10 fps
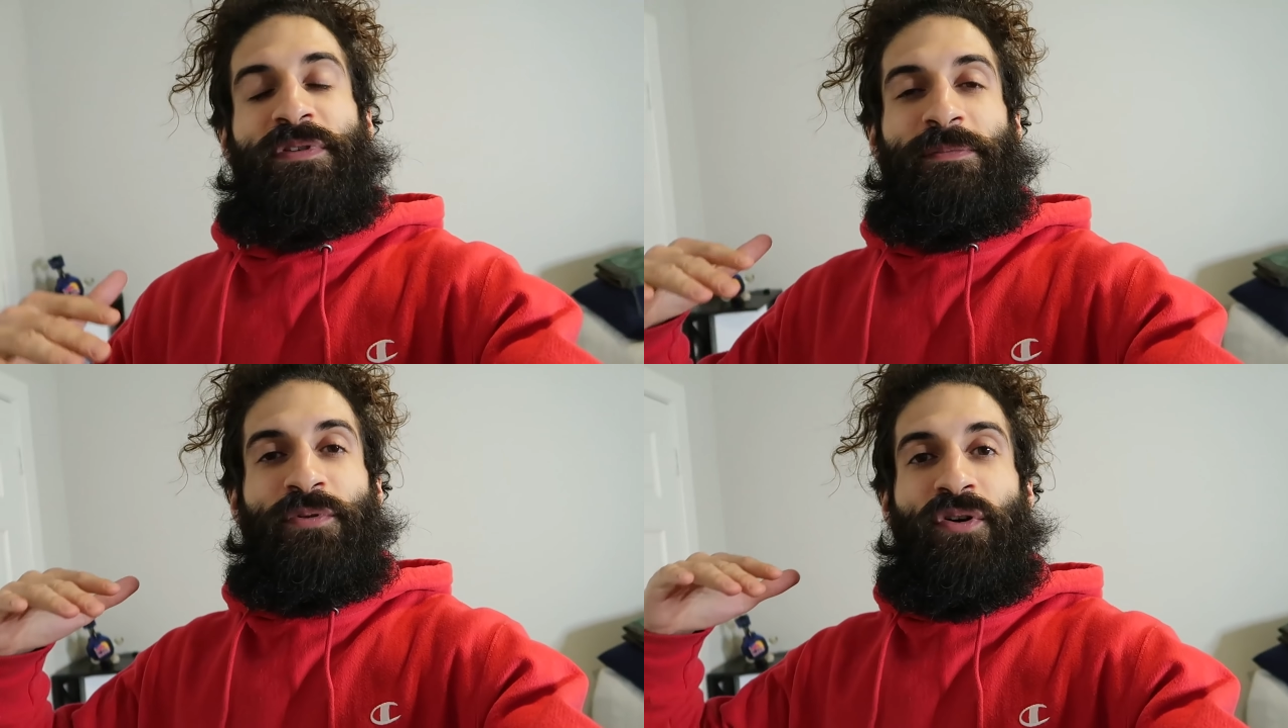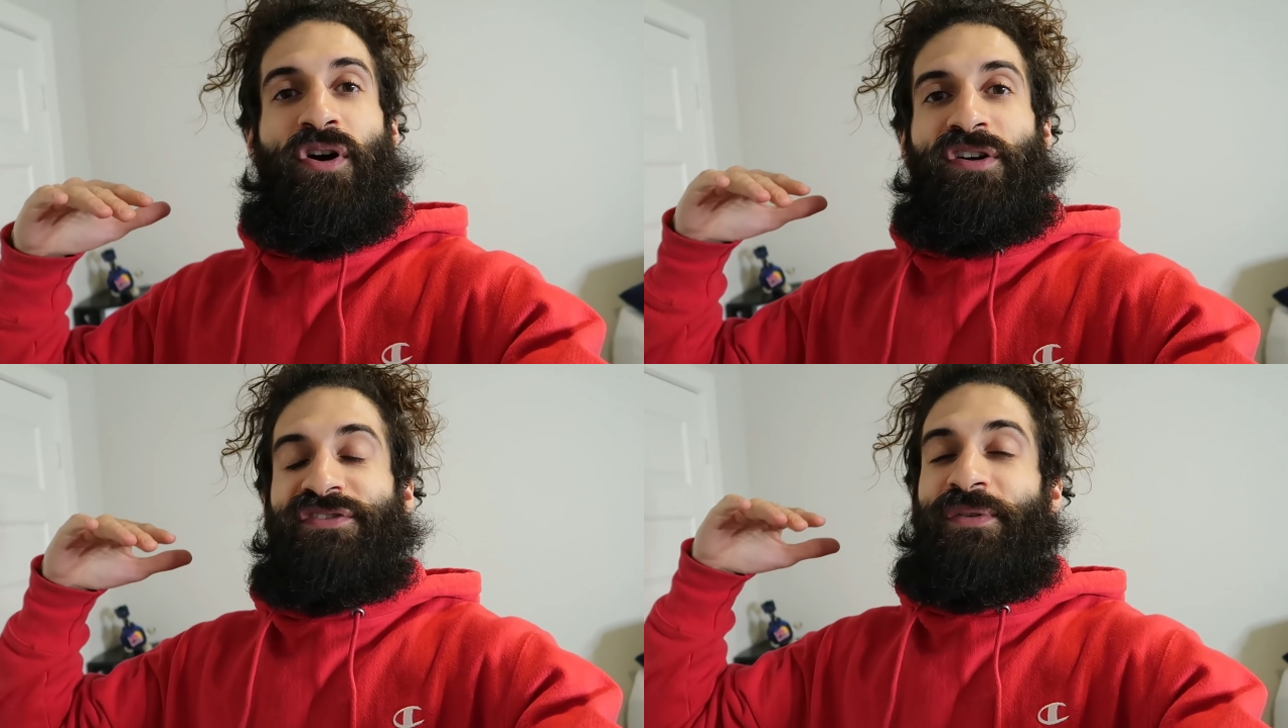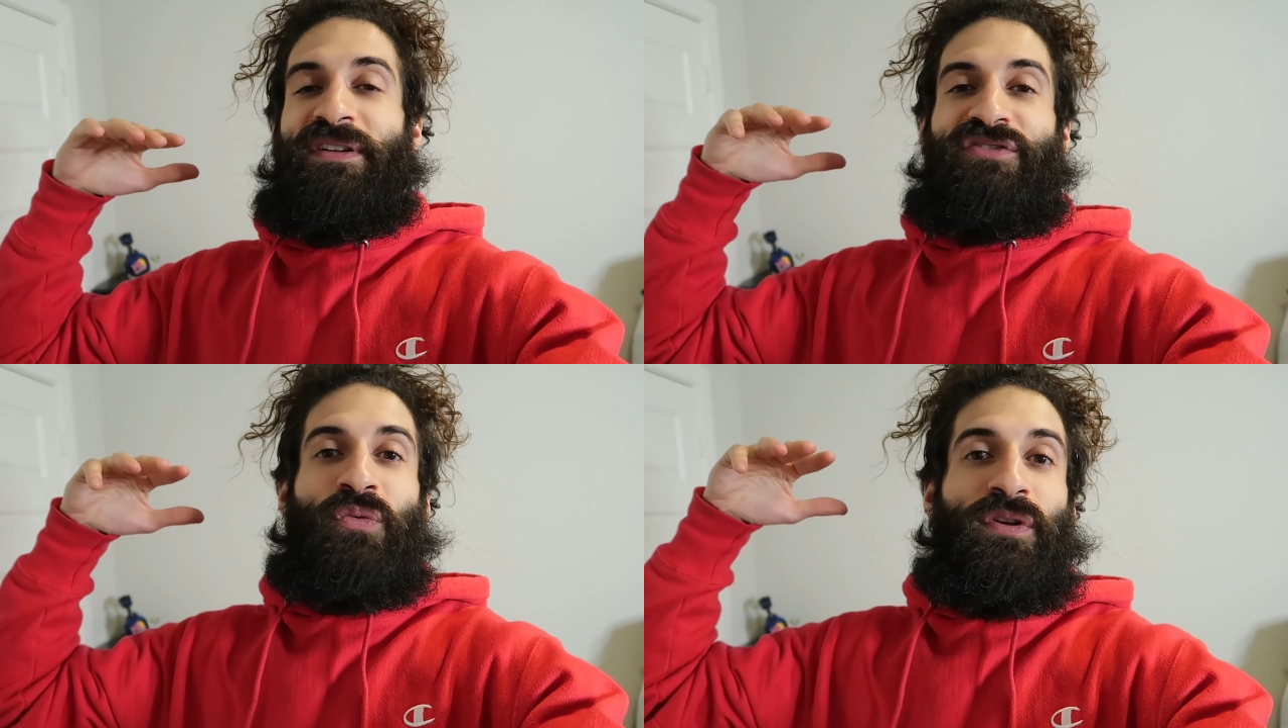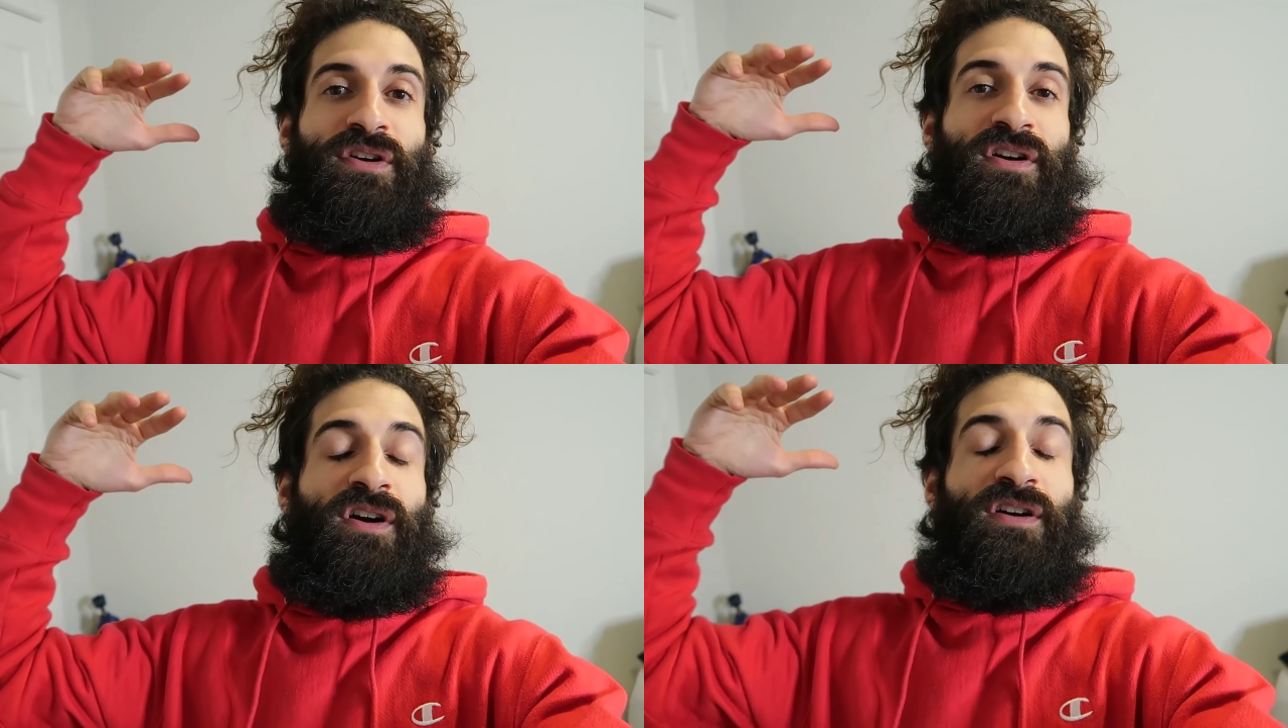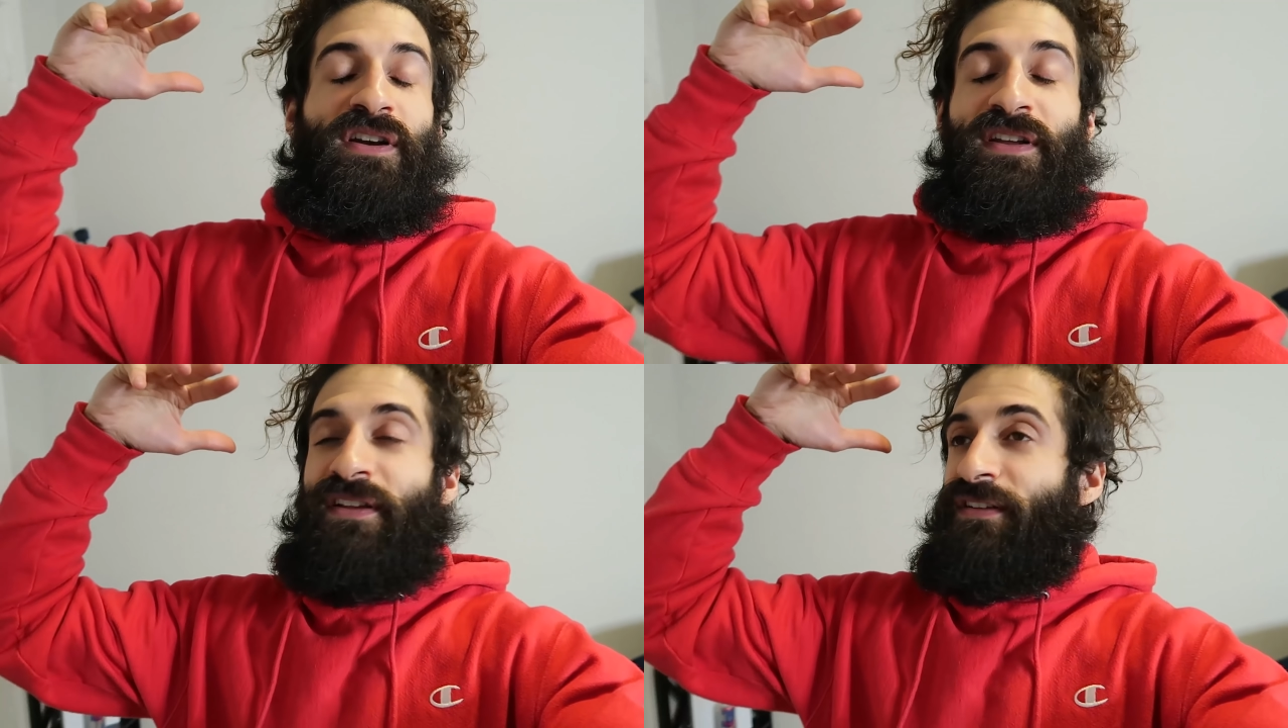People also on Twitter are